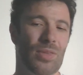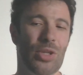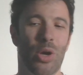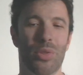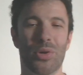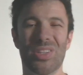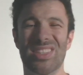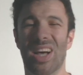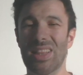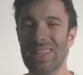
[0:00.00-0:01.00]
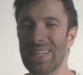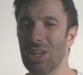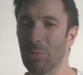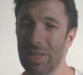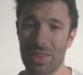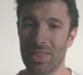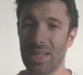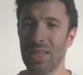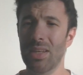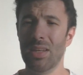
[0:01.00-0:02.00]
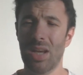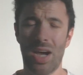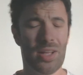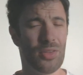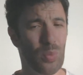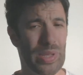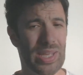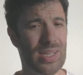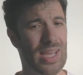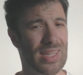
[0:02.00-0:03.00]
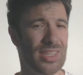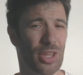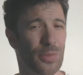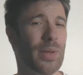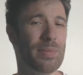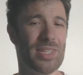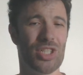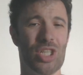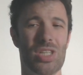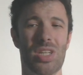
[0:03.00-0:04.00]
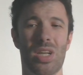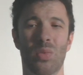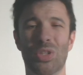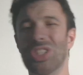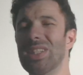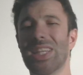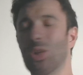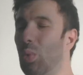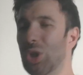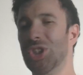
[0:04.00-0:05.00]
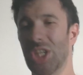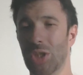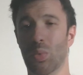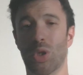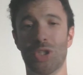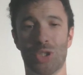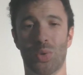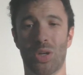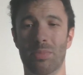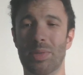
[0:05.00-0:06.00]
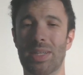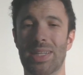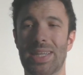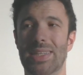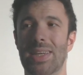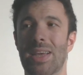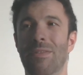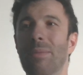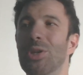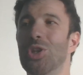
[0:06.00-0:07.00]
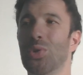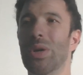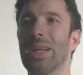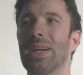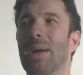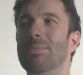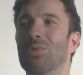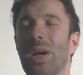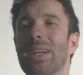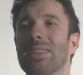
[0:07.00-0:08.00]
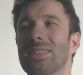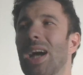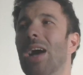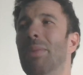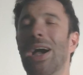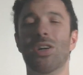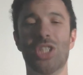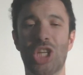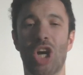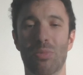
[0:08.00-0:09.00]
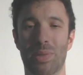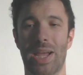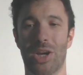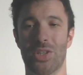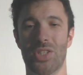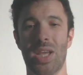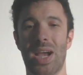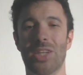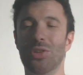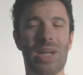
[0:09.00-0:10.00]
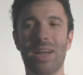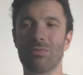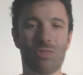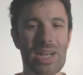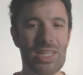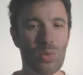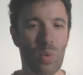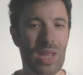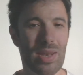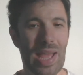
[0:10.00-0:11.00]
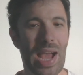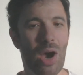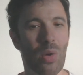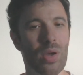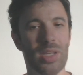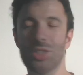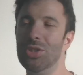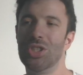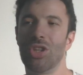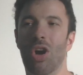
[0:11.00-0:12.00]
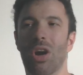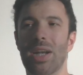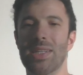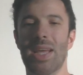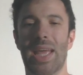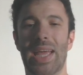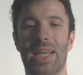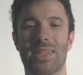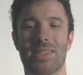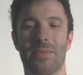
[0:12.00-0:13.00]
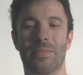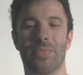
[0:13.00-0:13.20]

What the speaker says: they're a little bit thin on the wing at like the three position, which isn't like the worst thing in the world, sure, but like if I'm Detroit, I'm trying to stockpile young players. You're not ready to win now. You just aren't. And